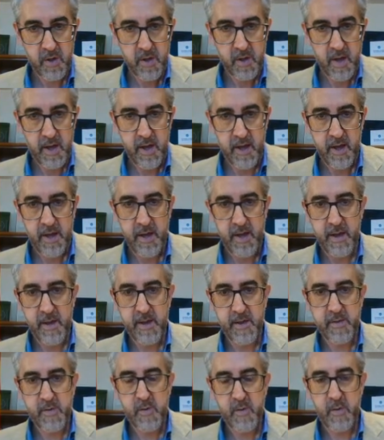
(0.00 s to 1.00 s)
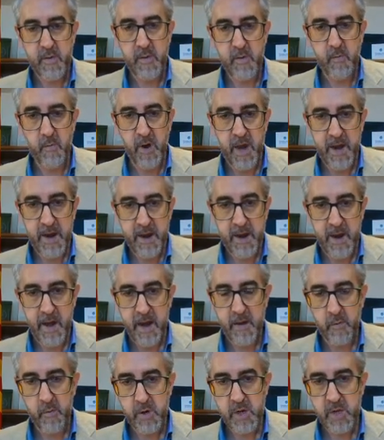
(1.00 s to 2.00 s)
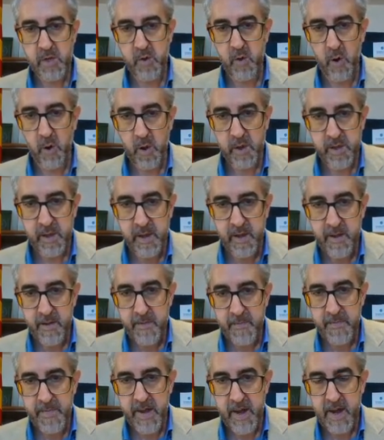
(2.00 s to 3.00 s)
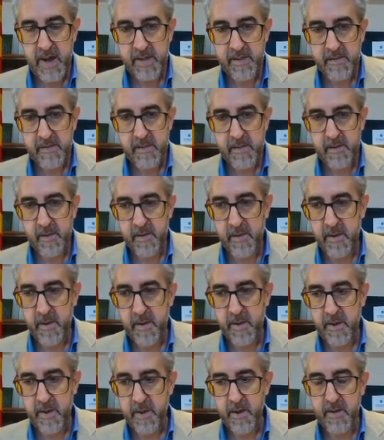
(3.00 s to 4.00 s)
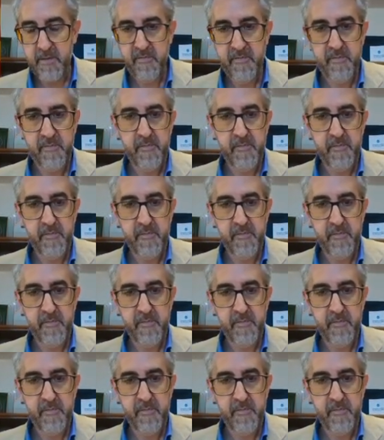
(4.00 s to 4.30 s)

uh, when I was told that uh,